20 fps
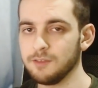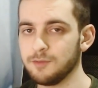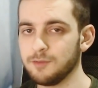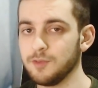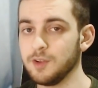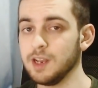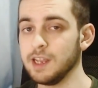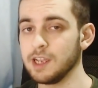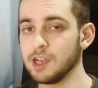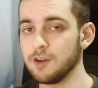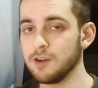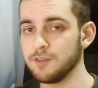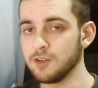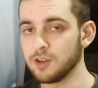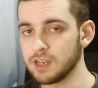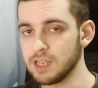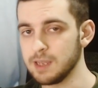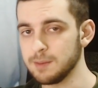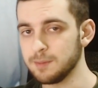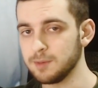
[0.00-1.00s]
feeling of
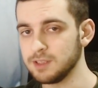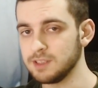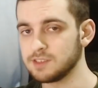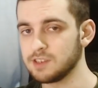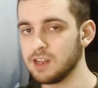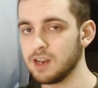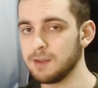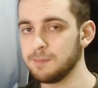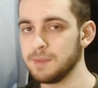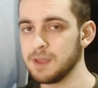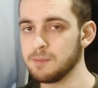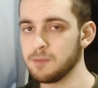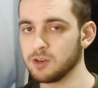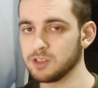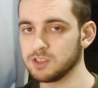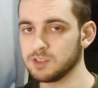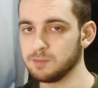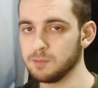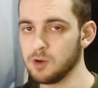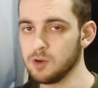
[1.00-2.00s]
your keyboard is gonna be
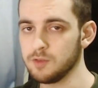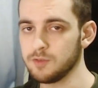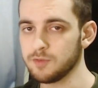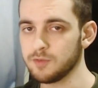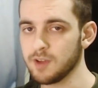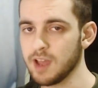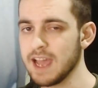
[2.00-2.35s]
more smooth,